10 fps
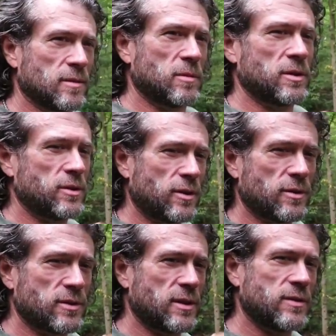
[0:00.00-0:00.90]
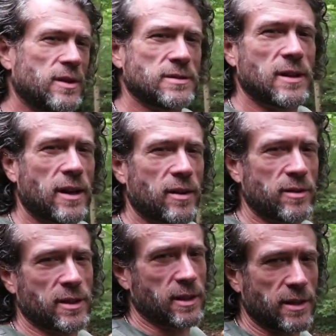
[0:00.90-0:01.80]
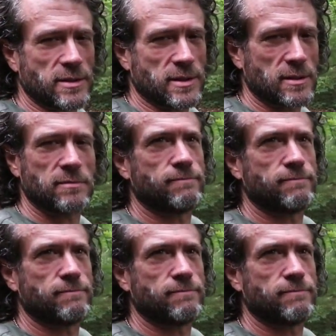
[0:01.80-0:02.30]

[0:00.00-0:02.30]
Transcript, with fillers: But you know, TV is not everything, is it?